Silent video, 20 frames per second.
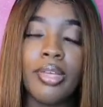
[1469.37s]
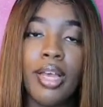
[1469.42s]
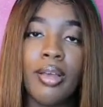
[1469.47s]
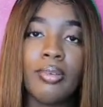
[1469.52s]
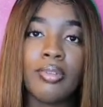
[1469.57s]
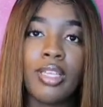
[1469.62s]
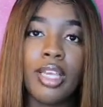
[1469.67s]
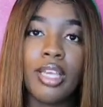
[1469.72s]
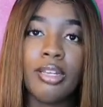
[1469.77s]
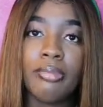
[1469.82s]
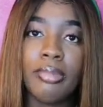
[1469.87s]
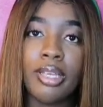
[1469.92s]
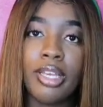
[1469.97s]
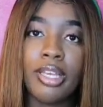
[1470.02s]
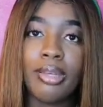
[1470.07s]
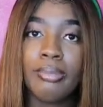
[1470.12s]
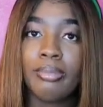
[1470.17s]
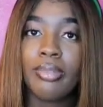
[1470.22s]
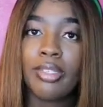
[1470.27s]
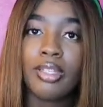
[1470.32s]
I was kind of
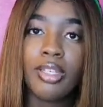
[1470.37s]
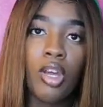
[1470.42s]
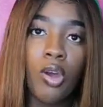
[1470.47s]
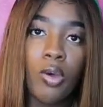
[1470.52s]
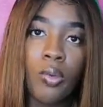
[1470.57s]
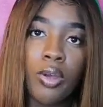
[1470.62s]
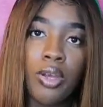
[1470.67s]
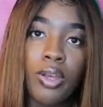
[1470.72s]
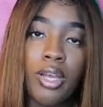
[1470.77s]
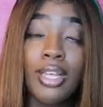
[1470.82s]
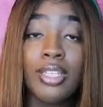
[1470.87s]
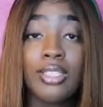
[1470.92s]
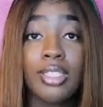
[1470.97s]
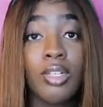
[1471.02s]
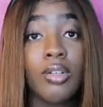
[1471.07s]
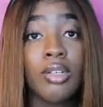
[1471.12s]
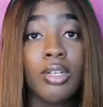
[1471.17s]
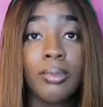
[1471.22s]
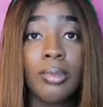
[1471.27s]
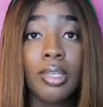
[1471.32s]
mad, but oh well. I
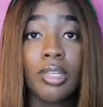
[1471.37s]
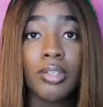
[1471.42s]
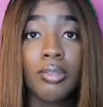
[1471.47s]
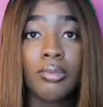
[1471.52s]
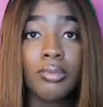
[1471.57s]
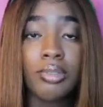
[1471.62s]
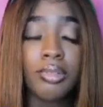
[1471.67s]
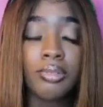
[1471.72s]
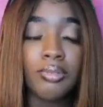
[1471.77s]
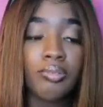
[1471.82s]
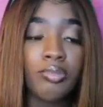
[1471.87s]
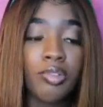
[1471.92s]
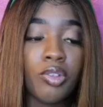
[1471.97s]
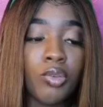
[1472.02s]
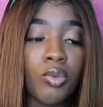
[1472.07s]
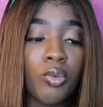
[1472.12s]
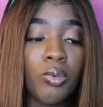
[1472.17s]
still ended up getting home though.